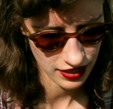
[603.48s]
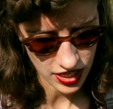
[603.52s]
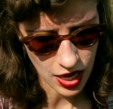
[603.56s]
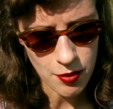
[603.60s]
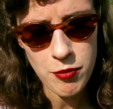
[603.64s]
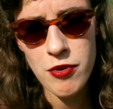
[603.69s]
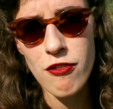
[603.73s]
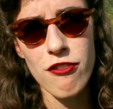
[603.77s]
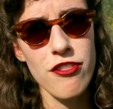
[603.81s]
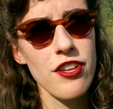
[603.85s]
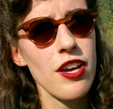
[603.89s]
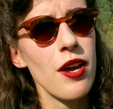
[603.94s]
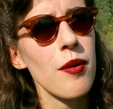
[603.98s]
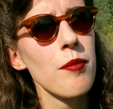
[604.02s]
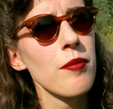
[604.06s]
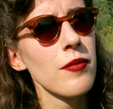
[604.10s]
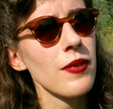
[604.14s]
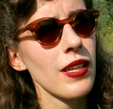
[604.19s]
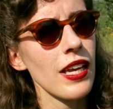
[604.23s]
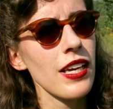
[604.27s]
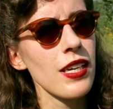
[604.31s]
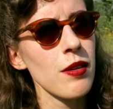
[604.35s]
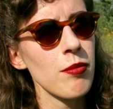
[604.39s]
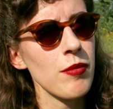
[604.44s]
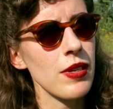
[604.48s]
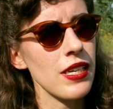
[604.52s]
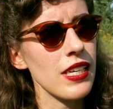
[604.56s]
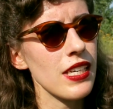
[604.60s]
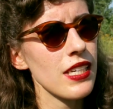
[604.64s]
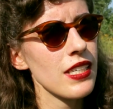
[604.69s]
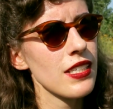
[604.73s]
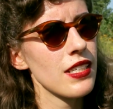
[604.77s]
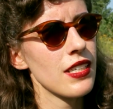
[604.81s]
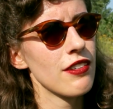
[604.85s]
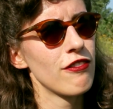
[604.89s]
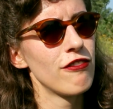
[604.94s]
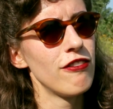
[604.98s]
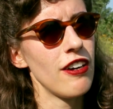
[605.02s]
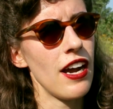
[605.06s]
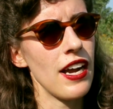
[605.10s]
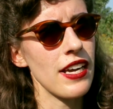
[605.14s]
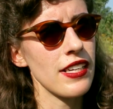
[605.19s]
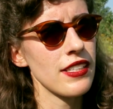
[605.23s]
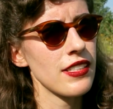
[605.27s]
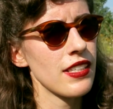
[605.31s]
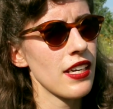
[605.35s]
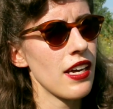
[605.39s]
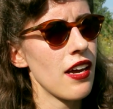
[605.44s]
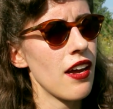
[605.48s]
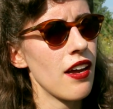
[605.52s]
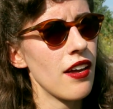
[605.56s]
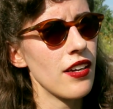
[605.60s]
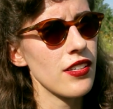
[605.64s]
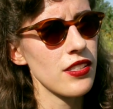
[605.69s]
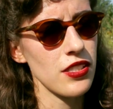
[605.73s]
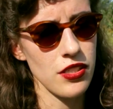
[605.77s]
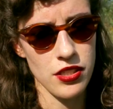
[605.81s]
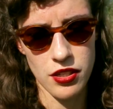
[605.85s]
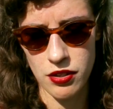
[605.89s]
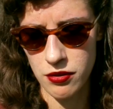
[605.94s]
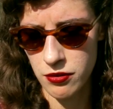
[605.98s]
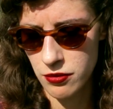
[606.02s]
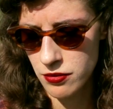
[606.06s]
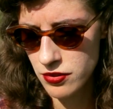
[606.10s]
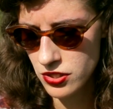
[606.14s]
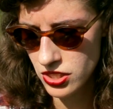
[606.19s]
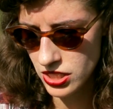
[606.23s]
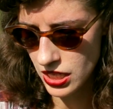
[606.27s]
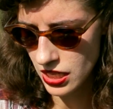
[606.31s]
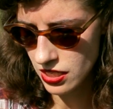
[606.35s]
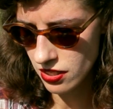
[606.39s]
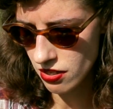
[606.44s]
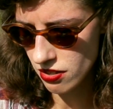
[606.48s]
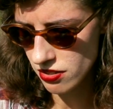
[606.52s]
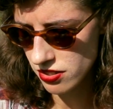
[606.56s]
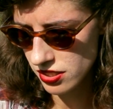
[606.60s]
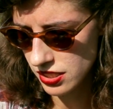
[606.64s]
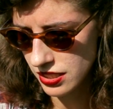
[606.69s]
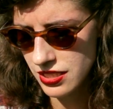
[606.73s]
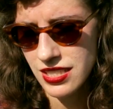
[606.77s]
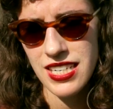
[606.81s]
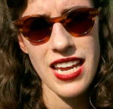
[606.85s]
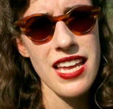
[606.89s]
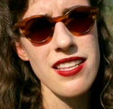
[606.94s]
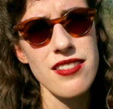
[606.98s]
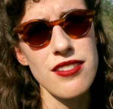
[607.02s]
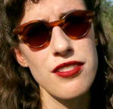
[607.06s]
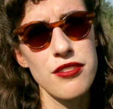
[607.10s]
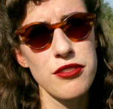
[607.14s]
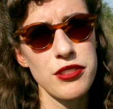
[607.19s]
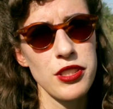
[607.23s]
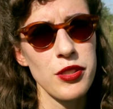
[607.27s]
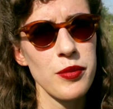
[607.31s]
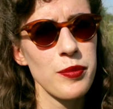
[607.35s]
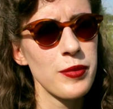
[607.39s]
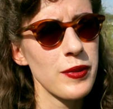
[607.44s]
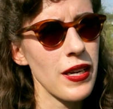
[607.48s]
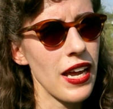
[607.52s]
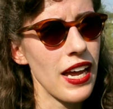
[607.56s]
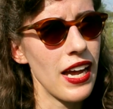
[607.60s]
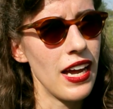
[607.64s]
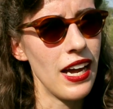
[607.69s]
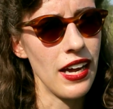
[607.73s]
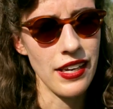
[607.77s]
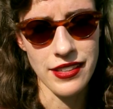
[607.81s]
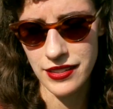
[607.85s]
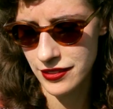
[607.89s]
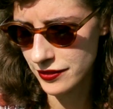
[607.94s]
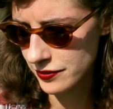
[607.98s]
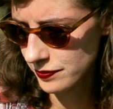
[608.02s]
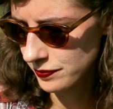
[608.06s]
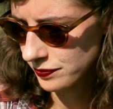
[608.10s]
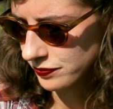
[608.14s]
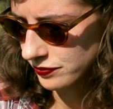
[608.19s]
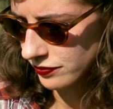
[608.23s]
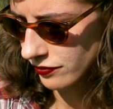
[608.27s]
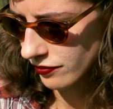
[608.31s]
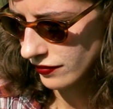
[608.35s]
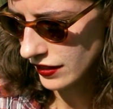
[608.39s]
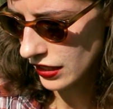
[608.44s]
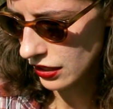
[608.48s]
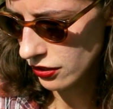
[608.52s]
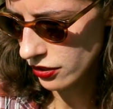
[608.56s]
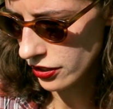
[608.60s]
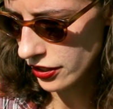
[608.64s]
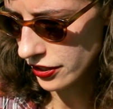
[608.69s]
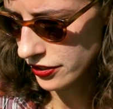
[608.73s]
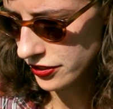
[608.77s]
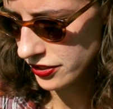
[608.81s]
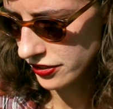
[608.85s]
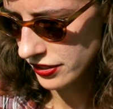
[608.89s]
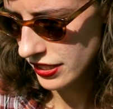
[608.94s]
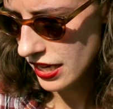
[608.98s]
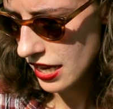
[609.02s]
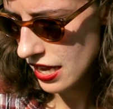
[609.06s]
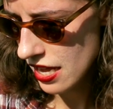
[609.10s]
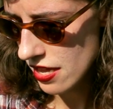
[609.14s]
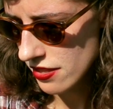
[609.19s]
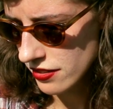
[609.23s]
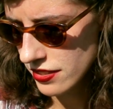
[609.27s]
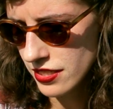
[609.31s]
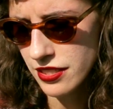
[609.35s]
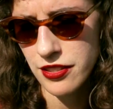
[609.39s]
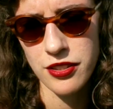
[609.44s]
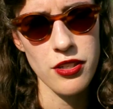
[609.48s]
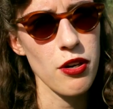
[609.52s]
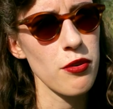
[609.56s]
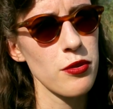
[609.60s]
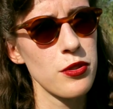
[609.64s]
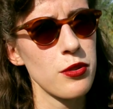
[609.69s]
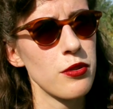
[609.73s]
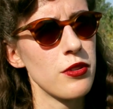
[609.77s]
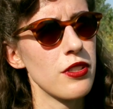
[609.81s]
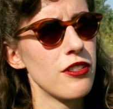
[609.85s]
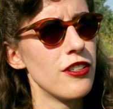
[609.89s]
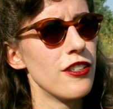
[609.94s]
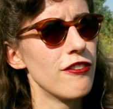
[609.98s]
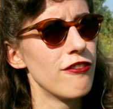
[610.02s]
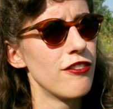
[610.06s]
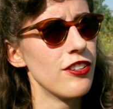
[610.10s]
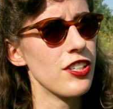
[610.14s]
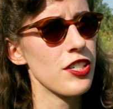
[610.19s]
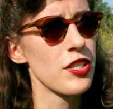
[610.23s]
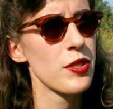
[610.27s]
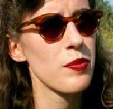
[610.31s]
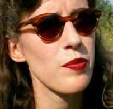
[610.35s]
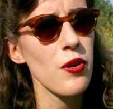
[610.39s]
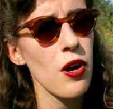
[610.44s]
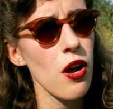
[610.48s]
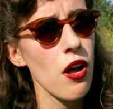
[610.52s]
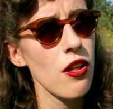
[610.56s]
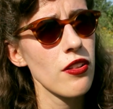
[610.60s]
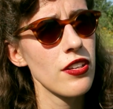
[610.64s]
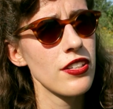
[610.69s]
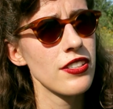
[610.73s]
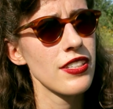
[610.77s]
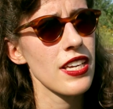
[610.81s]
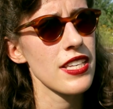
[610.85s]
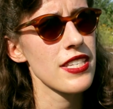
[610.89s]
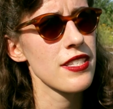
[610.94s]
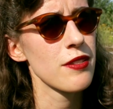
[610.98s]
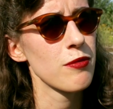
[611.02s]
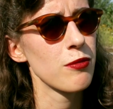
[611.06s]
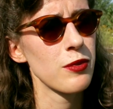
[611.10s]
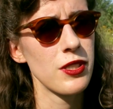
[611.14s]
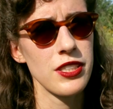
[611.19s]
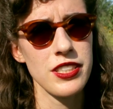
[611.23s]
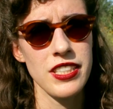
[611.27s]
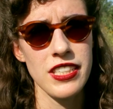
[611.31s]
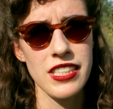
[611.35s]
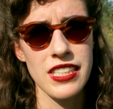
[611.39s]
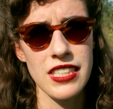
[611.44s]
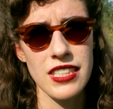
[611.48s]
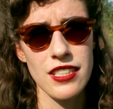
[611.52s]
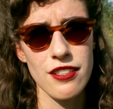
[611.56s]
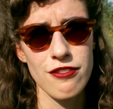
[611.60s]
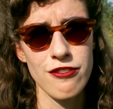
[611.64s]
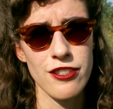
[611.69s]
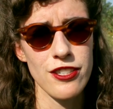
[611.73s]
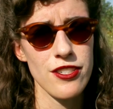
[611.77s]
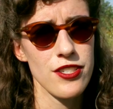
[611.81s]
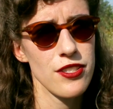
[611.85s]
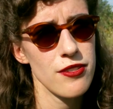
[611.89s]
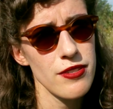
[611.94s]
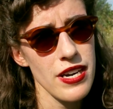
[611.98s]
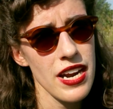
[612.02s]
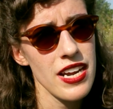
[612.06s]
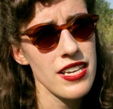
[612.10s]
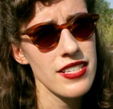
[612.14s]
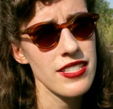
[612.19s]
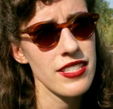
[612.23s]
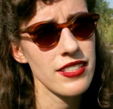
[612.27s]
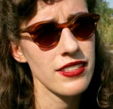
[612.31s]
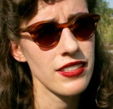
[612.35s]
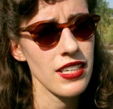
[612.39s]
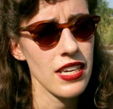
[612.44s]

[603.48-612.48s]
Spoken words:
some of them, like me, find a, Jane Austen dance group and learn to dance and go to their first ball, and that's where they need the first dress, and